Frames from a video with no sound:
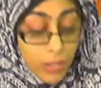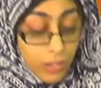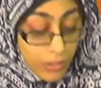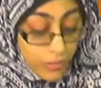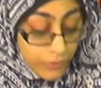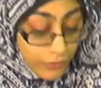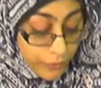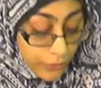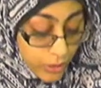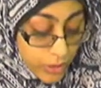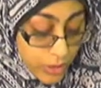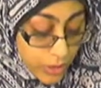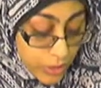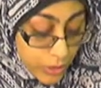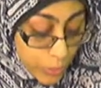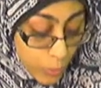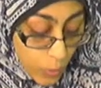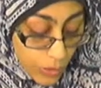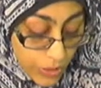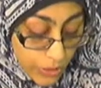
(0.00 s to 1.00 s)
verse
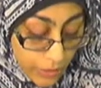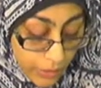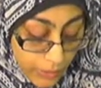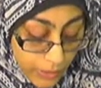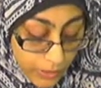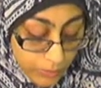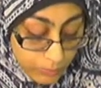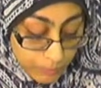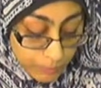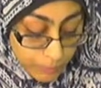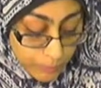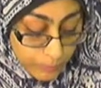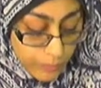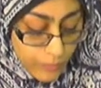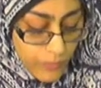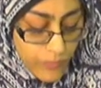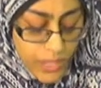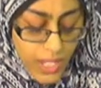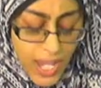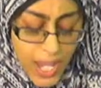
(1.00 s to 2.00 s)
23.
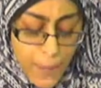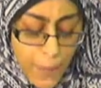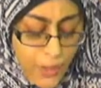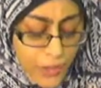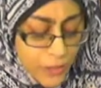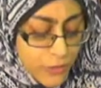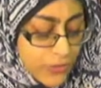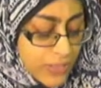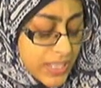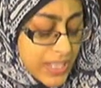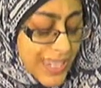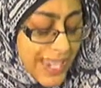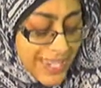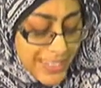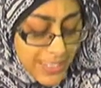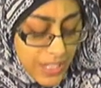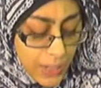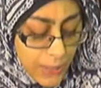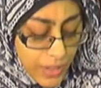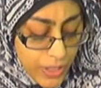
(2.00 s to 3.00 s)
I mentioned this last
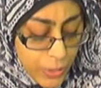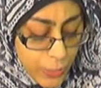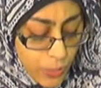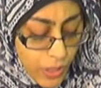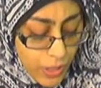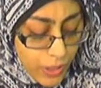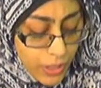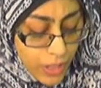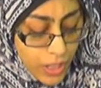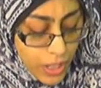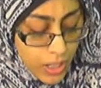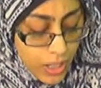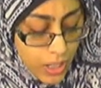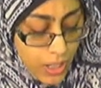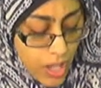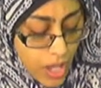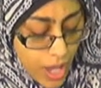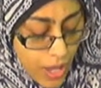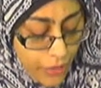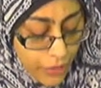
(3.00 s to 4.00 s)
time as well.
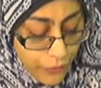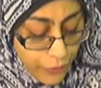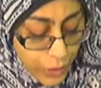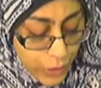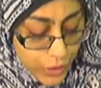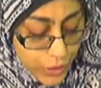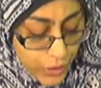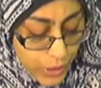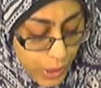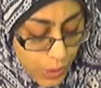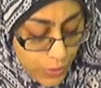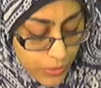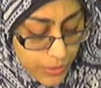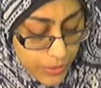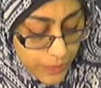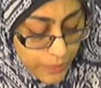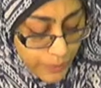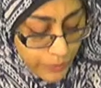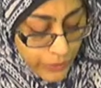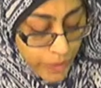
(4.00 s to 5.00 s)
And the verse goes,
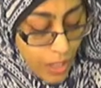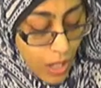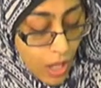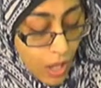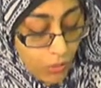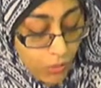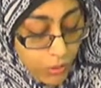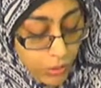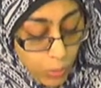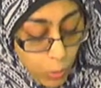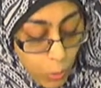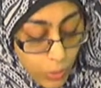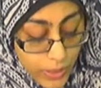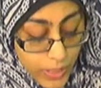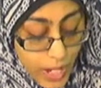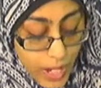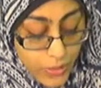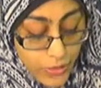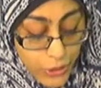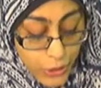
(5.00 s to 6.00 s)
"The Lord
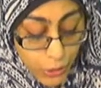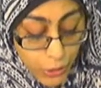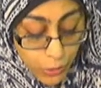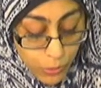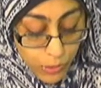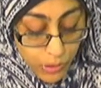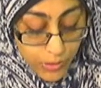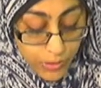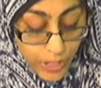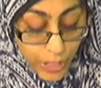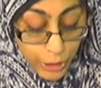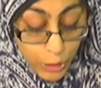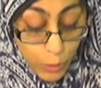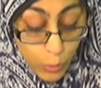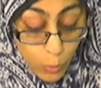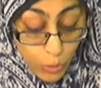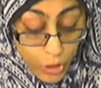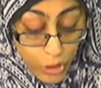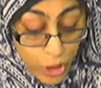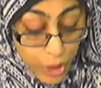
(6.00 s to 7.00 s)
has decreed that you
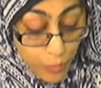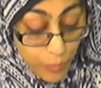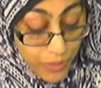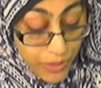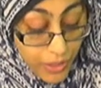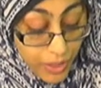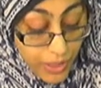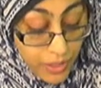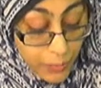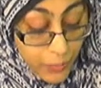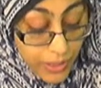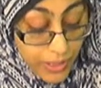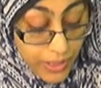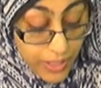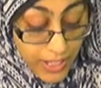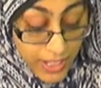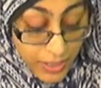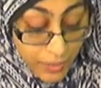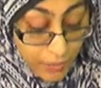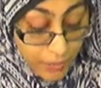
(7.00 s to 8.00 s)
worship none but
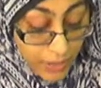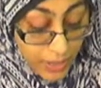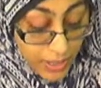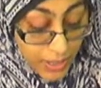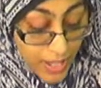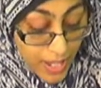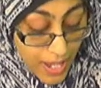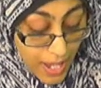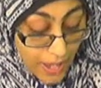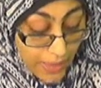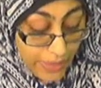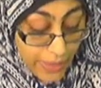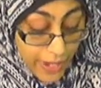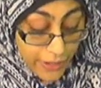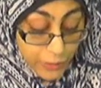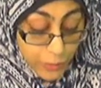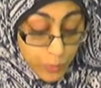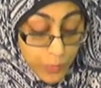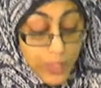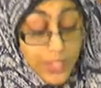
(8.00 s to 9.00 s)
Him and that
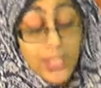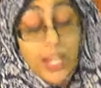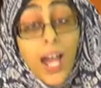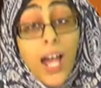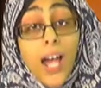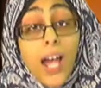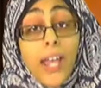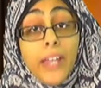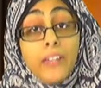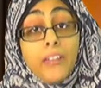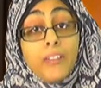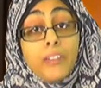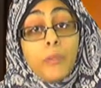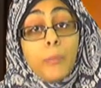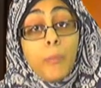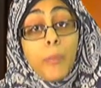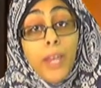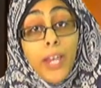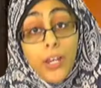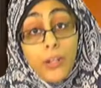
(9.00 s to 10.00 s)
you be kind to
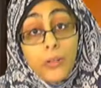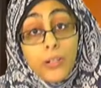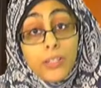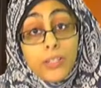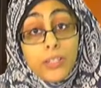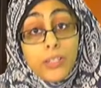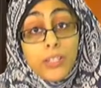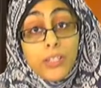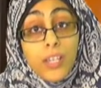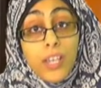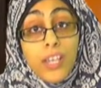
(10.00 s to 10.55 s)
parents."